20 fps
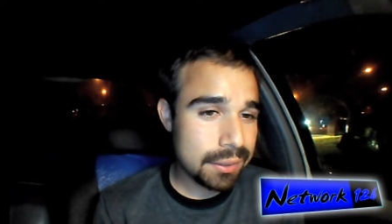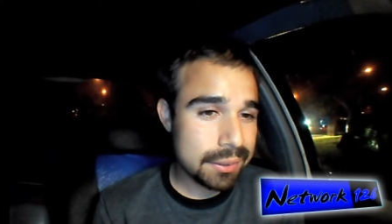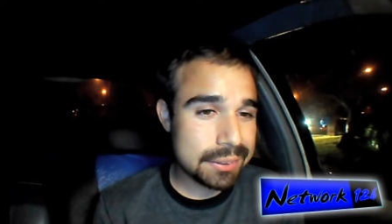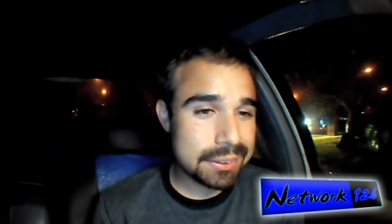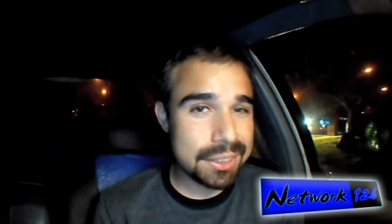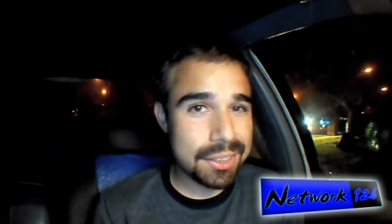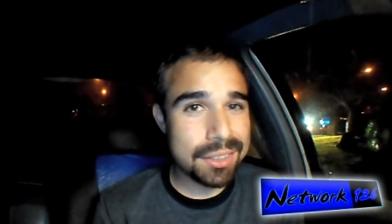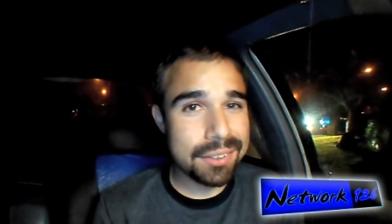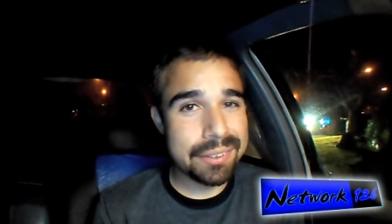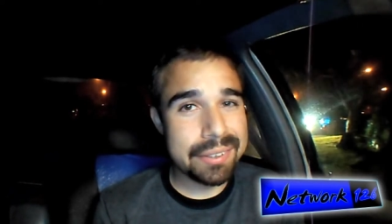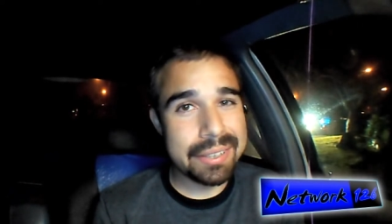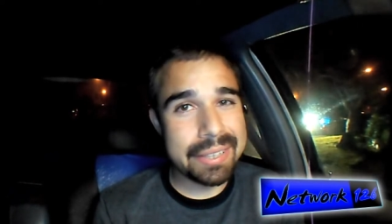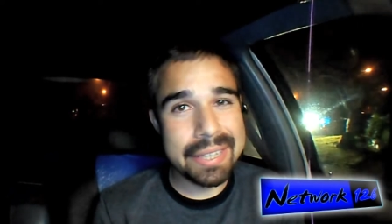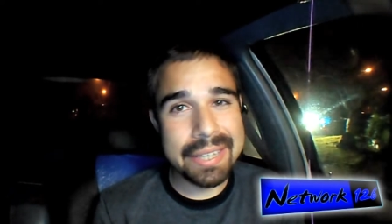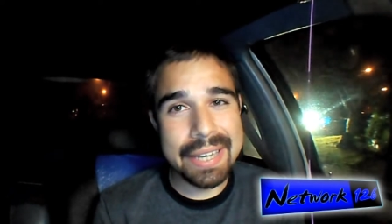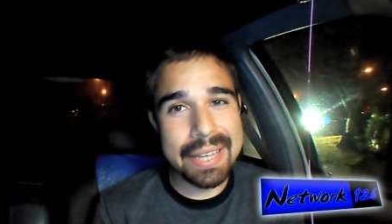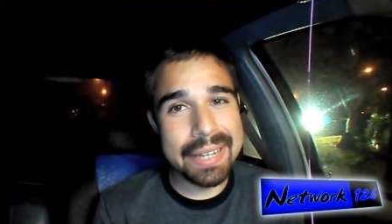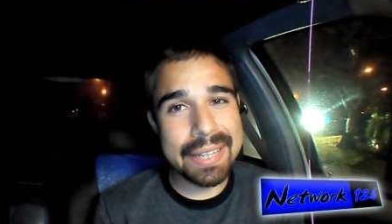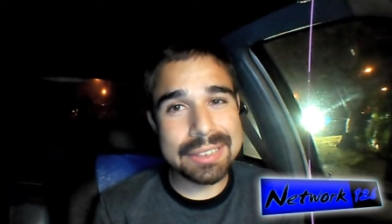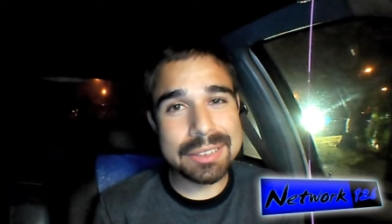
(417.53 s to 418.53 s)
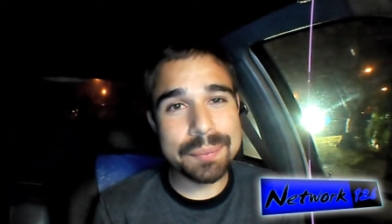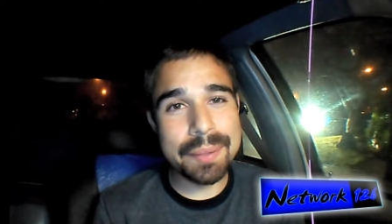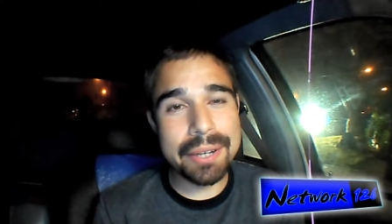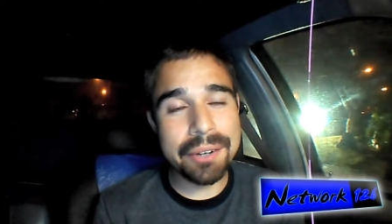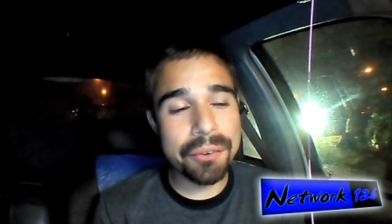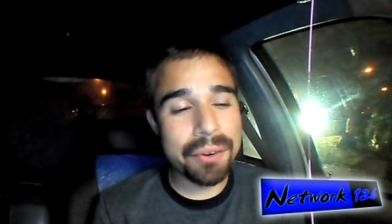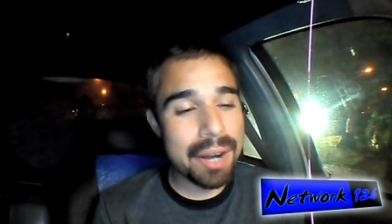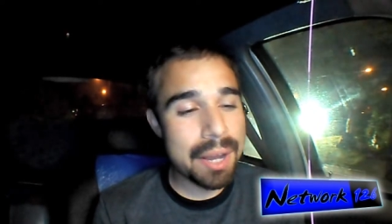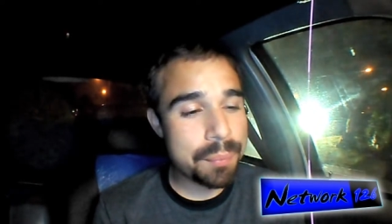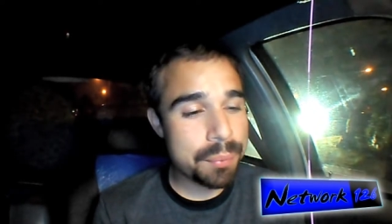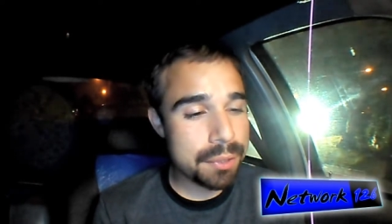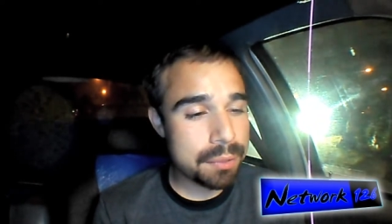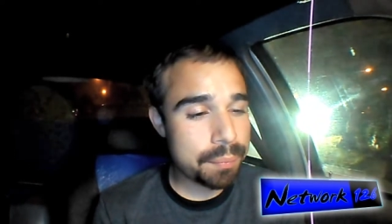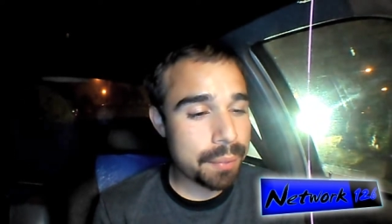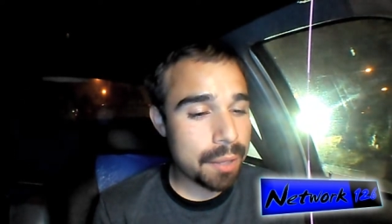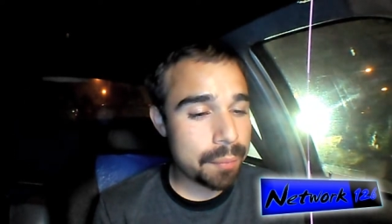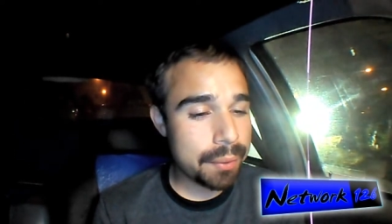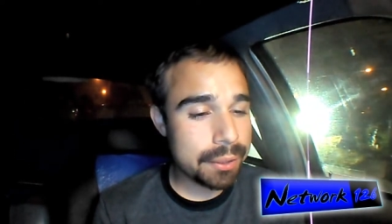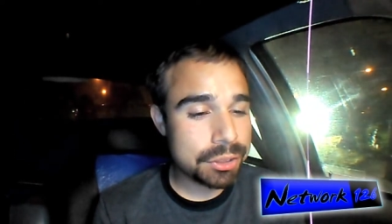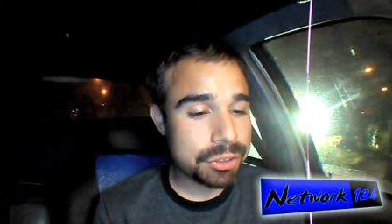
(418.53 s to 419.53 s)
So yeah, that's my gripe
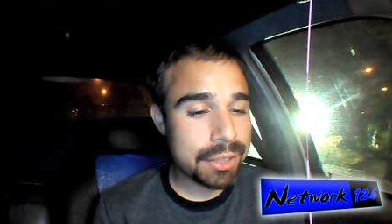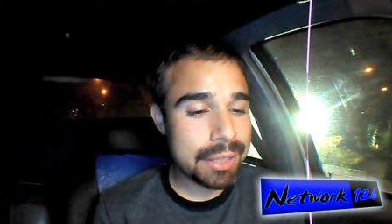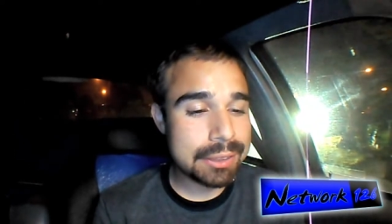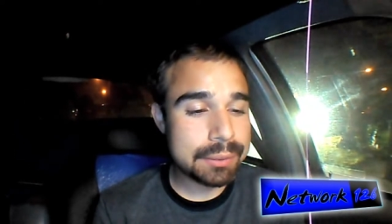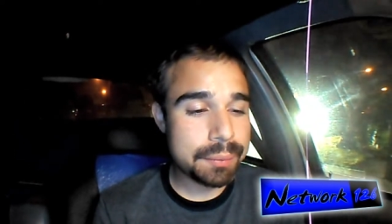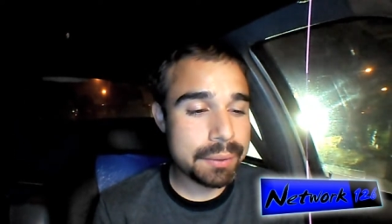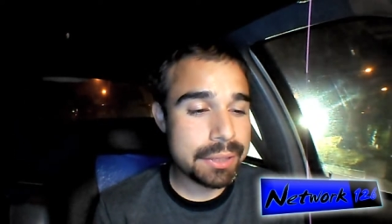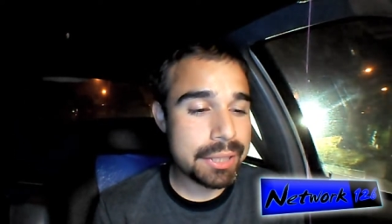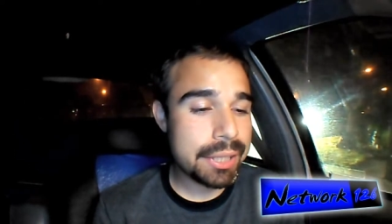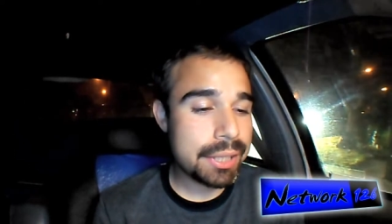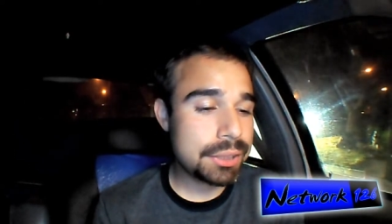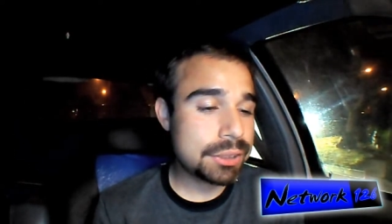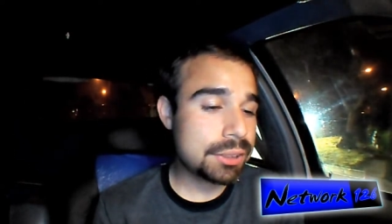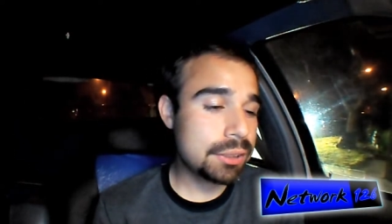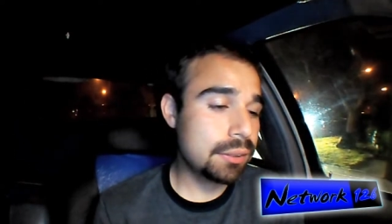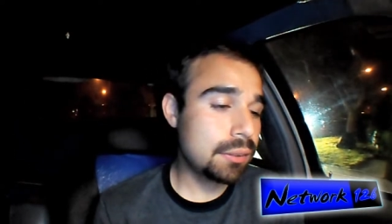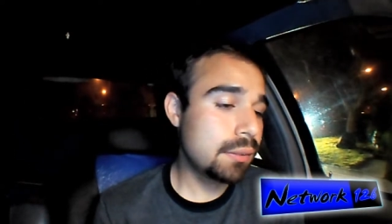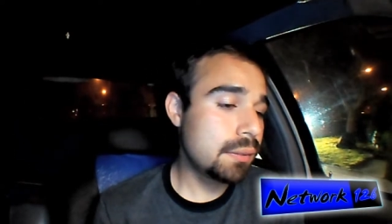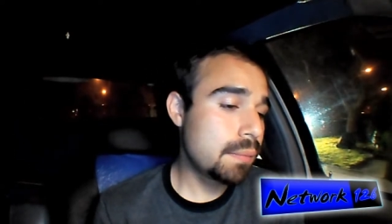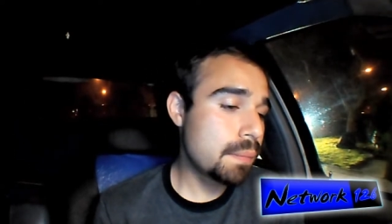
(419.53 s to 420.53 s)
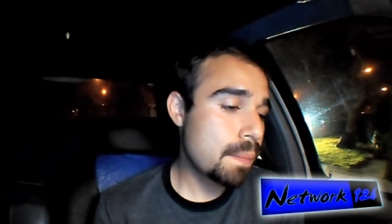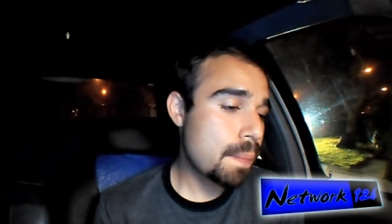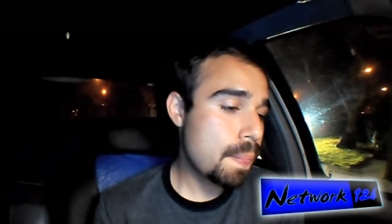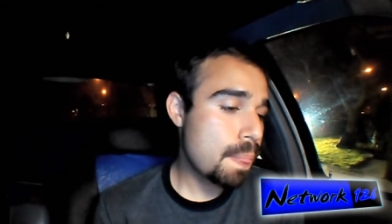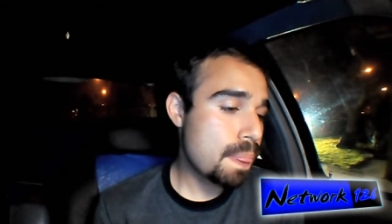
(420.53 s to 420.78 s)
with public transportation.